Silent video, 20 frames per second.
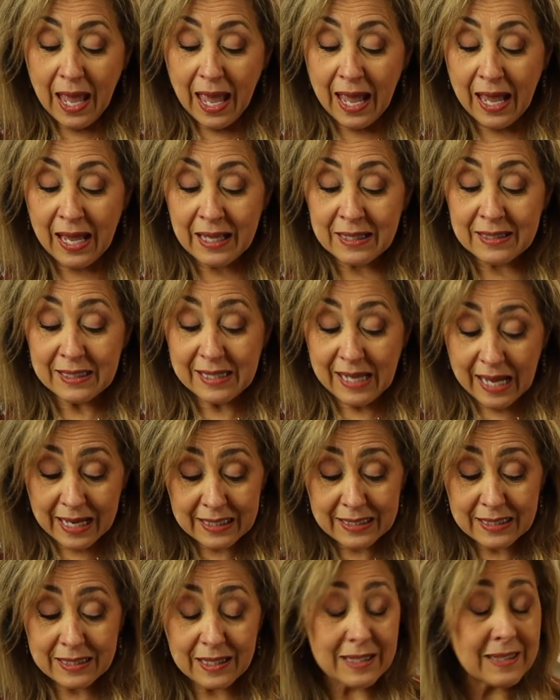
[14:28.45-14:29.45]
And
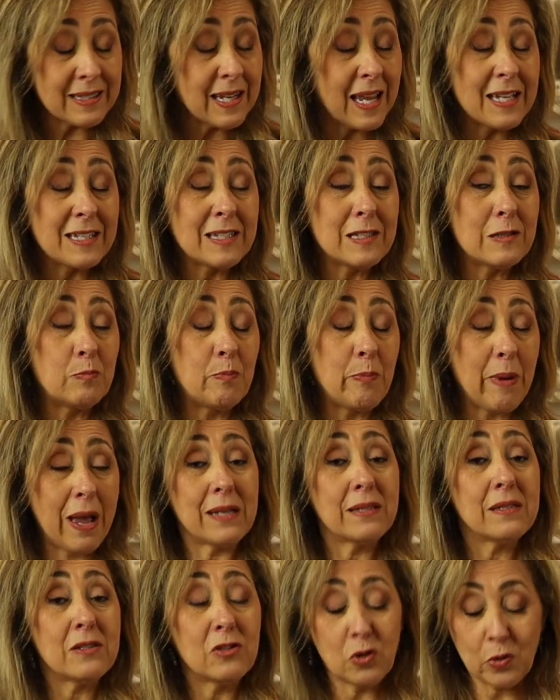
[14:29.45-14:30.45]
yes, it tastes
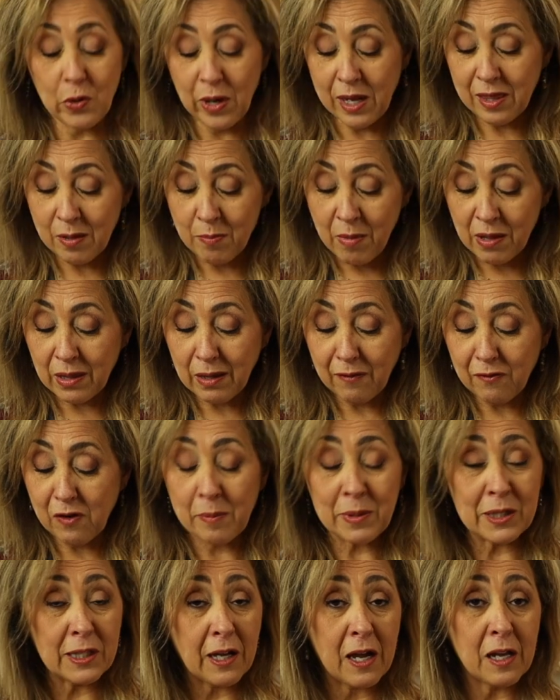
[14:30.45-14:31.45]
best during the month of
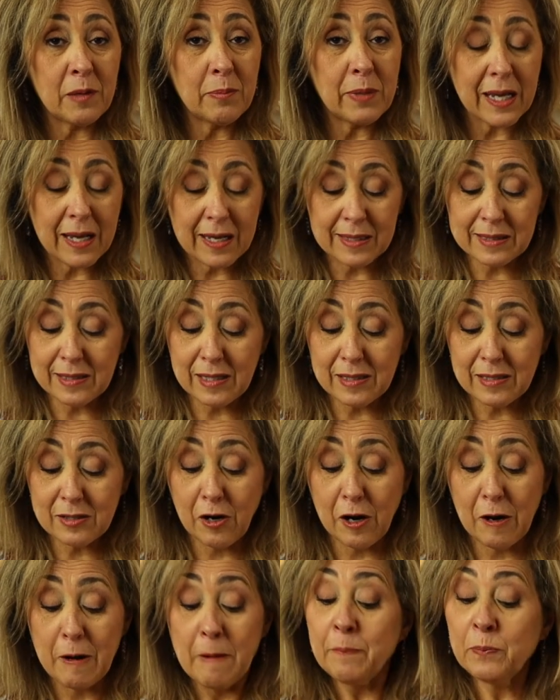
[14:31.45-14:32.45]
Ramadan because these
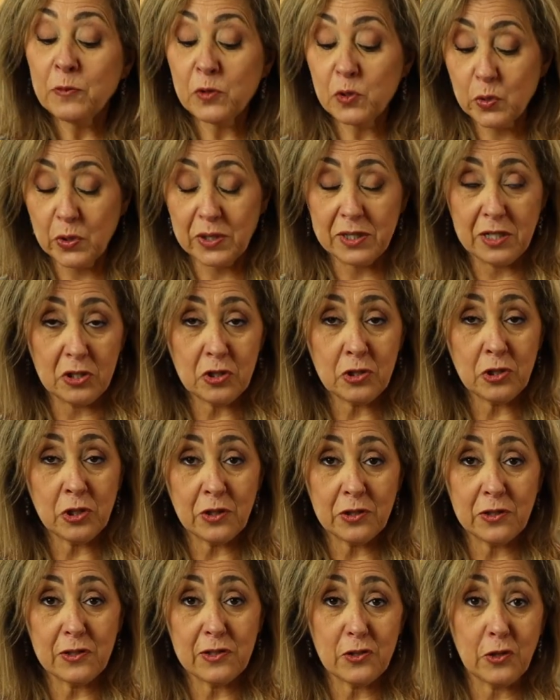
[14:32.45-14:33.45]
are
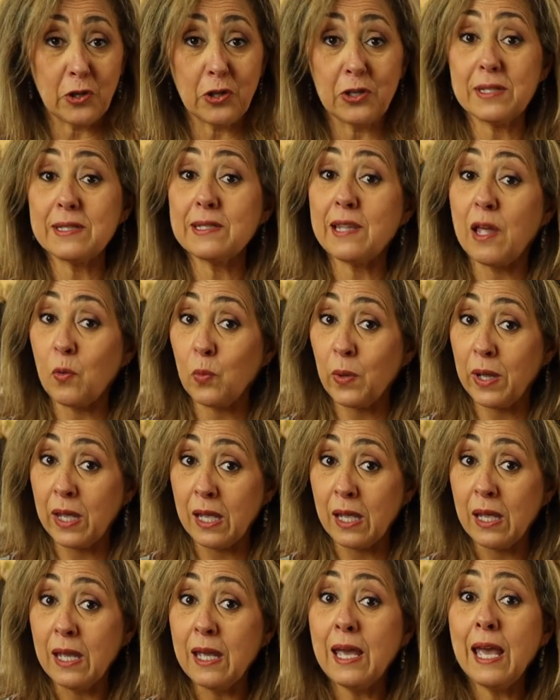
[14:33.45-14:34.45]
traditional desserts that we